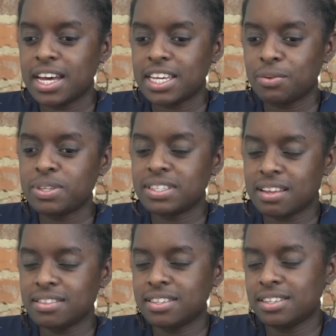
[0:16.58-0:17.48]
He was
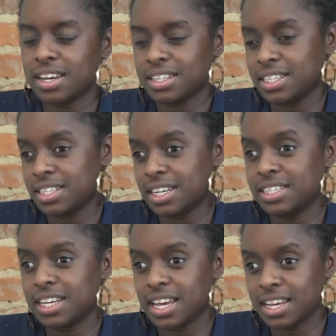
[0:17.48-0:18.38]
sentenced in
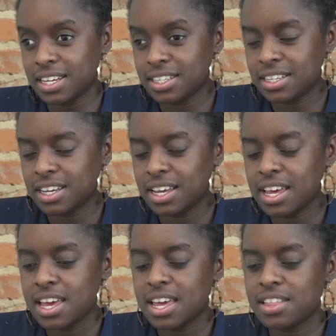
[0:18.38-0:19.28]
1998.
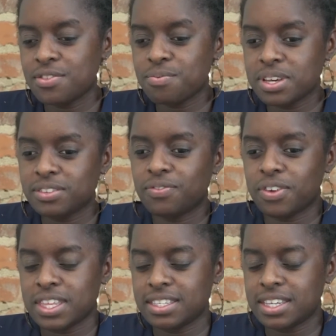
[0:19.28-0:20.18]
And the reason for
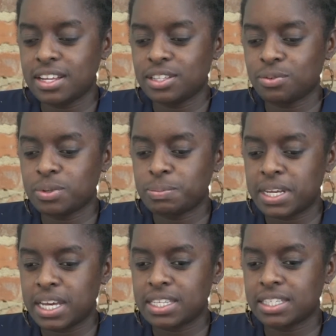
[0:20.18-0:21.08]
this sentence was
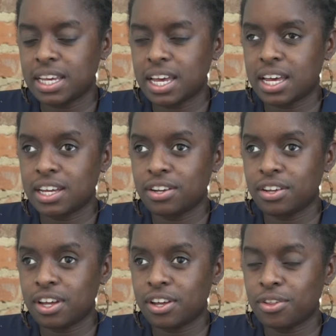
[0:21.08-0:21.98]
because he had
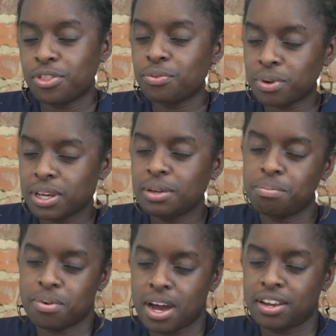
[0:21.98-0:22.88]
3
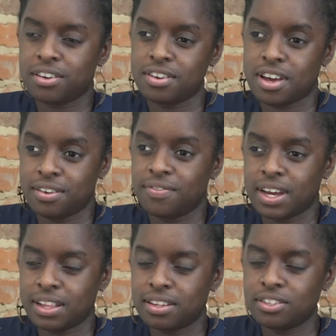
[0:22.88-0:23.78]
prior
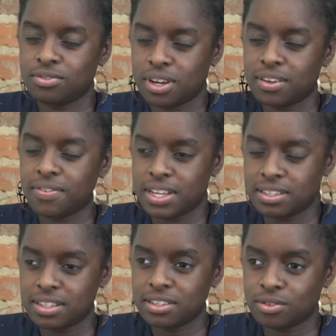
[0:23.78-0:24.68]
nonviolent drug
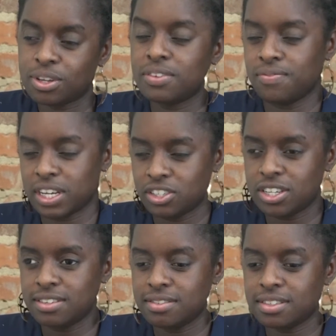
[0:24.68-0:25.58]
offenses or
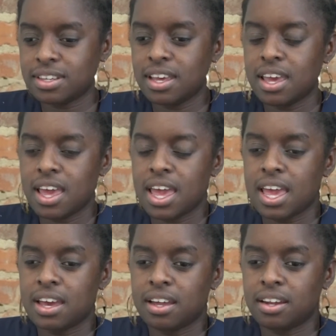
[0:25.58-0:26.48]
convictions,
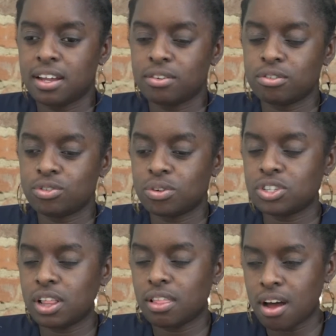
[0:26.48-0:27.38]
and under
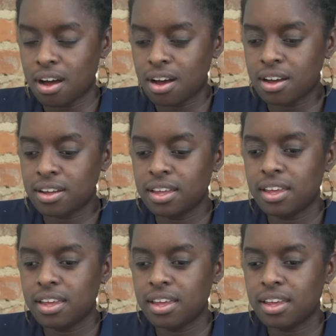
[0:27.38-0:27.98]
Georgia law,